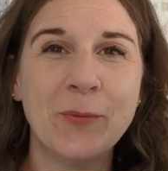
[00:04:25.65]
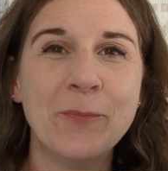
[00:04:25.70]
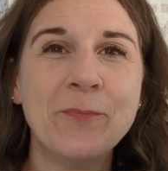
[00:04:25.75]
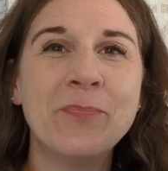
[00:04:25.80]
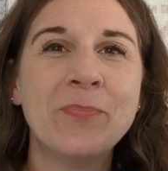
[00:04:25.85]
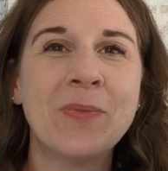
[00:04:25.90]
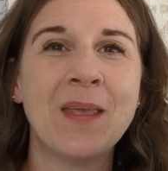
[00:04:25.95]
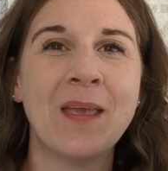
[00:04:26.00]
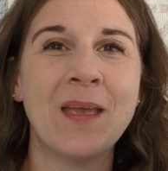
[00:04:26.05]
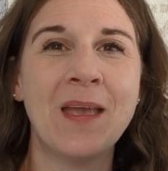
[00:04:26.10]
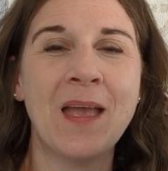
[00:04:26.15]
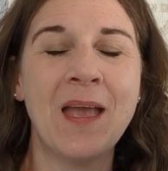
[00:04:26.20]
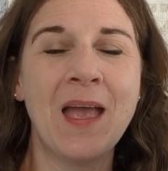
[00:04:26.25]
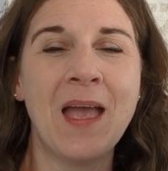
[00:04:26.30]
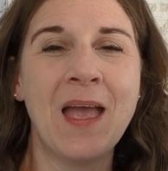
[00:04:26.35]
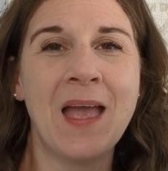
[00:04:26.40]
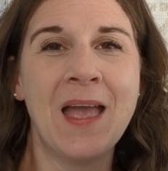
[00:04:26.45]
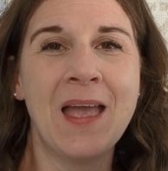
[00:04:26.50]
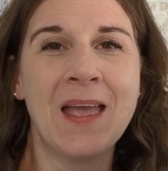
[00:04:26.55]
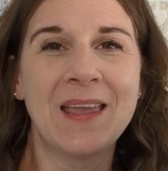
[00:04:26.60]
So
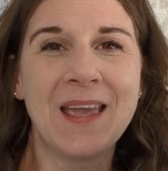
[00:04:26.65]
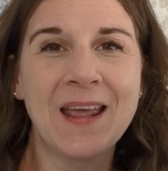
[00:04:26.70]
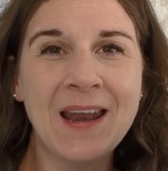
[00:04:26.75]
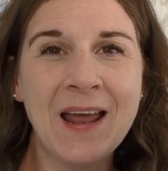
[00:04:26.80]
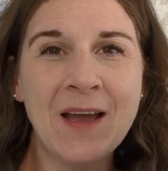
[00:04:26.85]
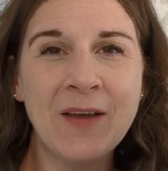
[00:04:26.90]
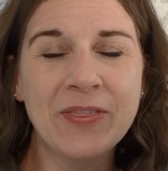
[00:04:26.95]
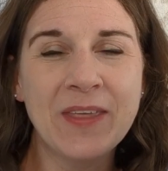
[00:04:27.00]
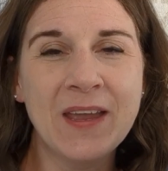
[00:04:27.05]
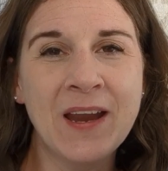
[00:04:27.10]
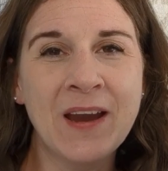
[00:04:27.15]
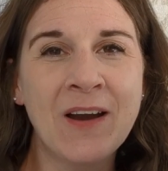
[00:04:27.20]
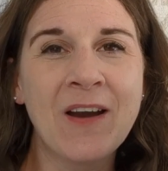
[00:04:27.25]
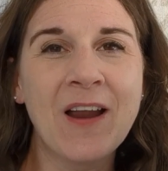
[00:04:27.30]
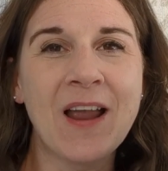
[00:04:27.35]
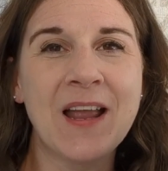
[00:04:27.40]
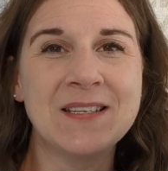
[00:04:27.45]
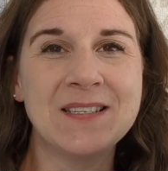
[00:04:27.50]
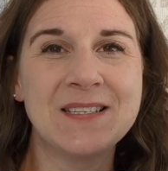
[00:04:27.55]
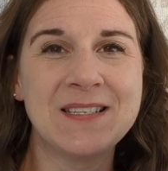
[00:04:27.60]
get
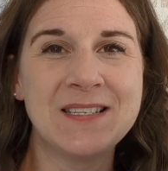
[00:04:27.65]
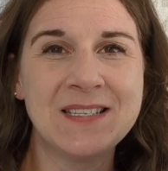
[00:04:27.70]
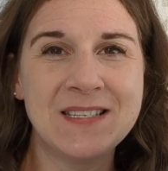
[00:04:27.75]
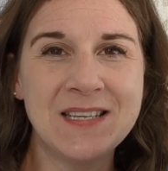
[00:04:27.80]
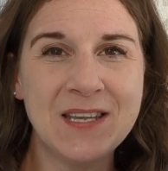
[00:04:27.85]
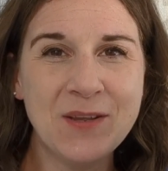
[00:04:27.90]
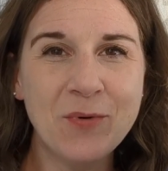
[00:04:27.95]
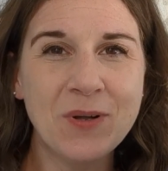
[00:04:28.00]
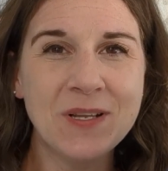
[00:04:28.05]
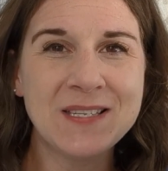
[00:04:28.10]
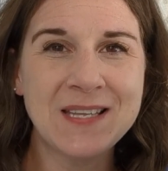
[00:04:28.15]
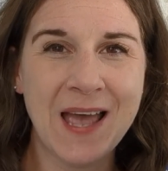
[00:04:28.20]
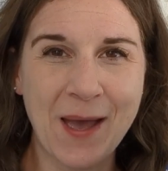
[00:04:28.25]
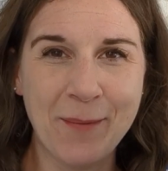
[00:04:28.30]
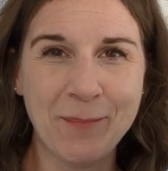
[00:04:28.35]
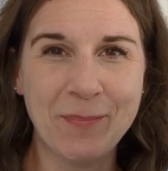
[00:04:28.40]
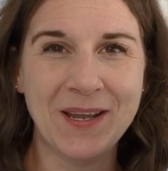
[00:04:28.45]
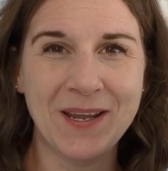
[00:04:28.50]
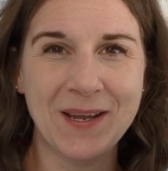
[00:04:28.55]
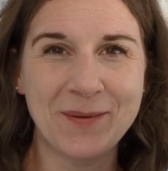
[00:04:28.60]
out there and see
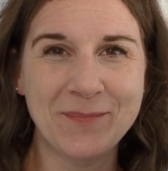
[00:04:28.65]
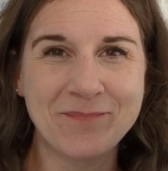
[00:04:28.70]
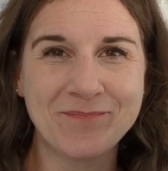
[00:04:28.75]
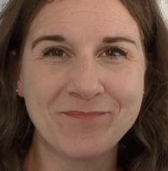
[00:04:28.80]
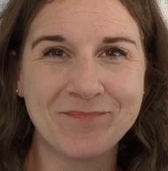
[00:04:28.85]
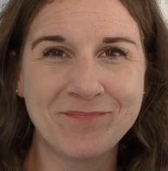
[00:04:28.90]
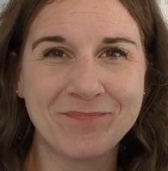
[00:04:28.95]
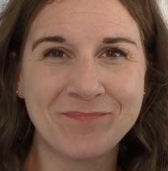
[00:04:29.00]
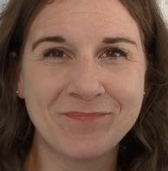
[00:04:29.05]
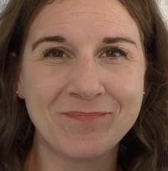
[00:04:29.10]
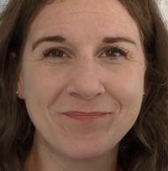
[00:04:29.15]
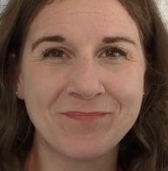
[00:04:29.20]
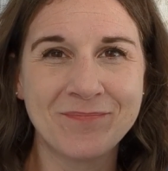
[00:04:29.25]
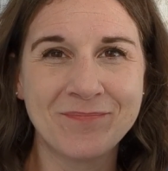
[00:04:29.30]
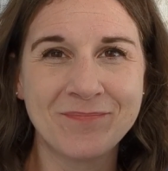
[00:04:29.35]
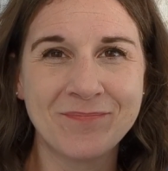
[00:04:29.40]
what's happening.